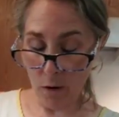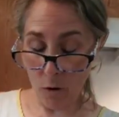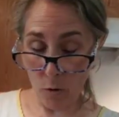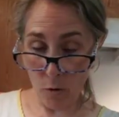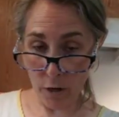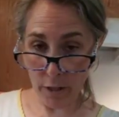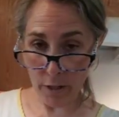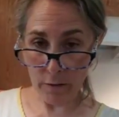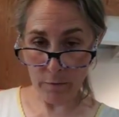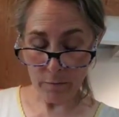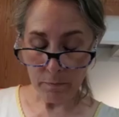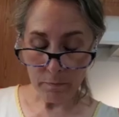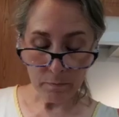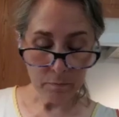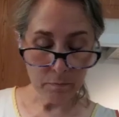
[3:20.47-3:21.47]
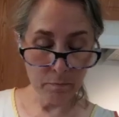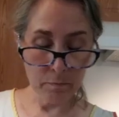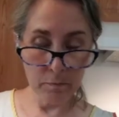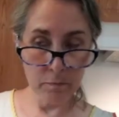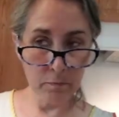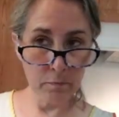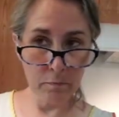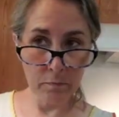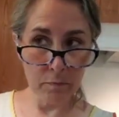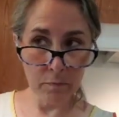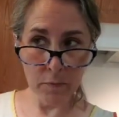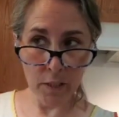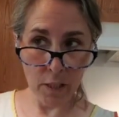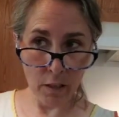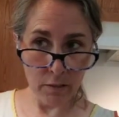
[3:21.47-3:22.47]
or
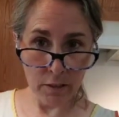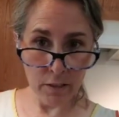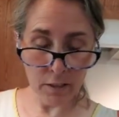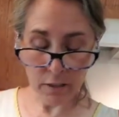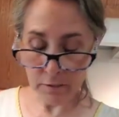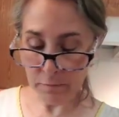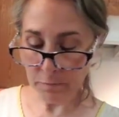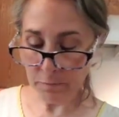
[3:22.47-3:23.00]
solids.